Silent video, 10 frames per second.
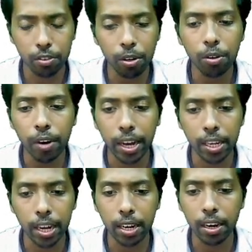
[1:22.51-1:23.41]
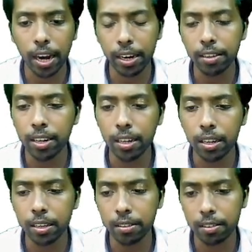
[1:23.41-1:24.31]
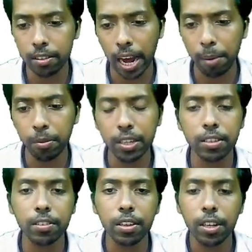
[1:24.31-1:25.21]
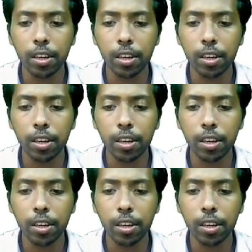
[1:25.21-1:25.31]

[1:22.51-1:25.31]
Though I can understand that this time is